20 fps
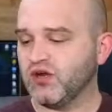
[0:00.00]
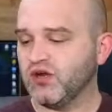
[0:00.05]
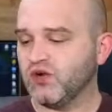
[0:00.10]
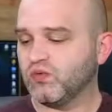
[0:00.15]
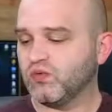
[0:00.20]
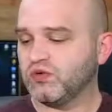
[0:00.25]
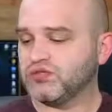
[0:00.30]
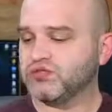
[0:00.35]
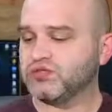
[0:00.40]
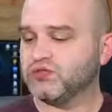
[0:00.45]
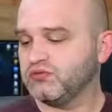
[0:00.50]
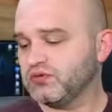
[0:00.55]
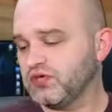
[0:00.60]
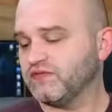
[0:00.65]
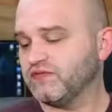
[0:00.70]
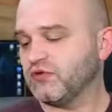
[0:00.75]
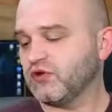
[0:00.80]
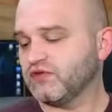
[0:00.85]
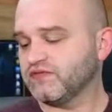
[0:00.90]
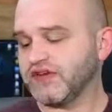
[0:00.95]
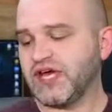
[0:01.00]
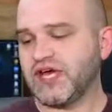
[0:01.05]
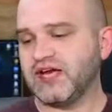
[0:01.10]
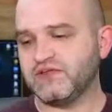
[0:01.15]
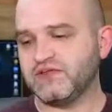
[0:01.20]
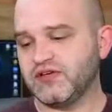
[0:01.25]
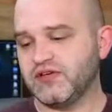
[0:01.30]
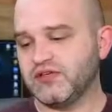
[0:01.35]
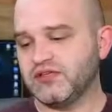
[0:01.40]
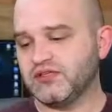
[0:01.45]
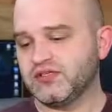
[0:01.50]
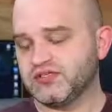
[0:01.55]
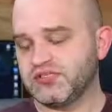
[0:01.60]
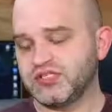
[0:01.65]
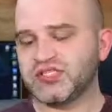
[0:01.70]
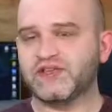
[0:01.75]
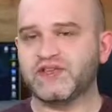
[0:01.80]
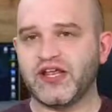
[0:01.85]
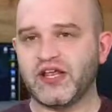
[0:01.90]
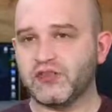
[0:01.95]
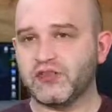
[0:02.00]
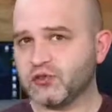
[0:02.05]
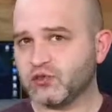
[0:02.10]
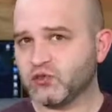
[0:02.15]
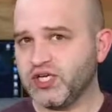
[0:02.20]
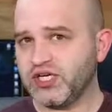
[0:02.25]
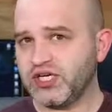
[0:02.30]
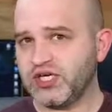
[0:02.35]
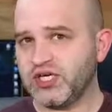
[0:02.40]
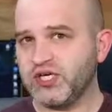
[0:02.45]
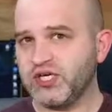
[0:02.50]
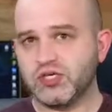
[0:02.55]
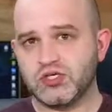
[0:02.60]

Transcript: 1, 2, 3, 4, 5, 6, 7, 8, 3.